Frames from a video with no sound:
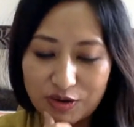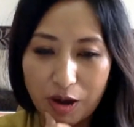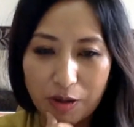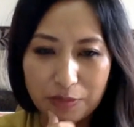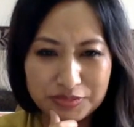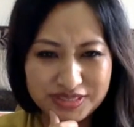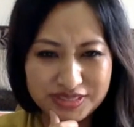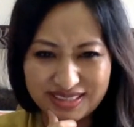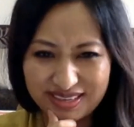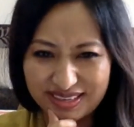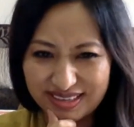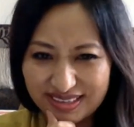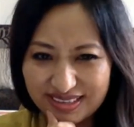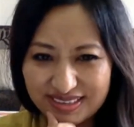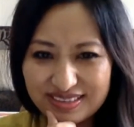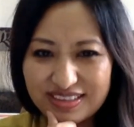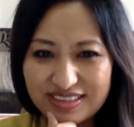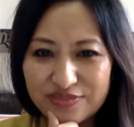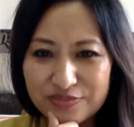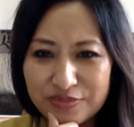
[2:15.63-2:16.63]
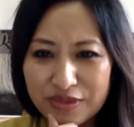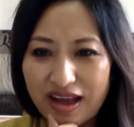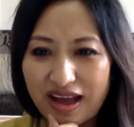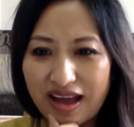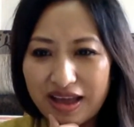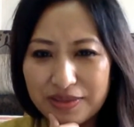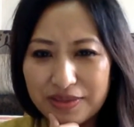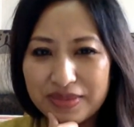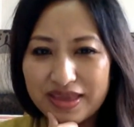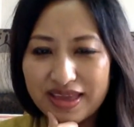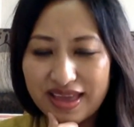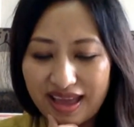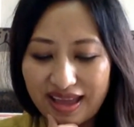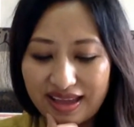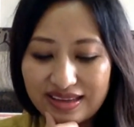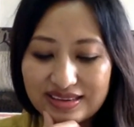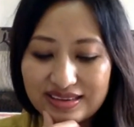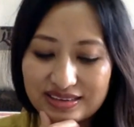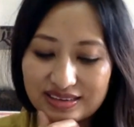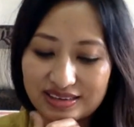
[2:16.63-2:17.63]
obstacle, if I may
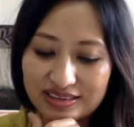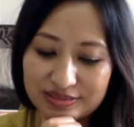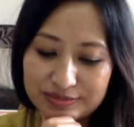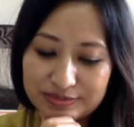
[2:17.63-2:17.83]
add.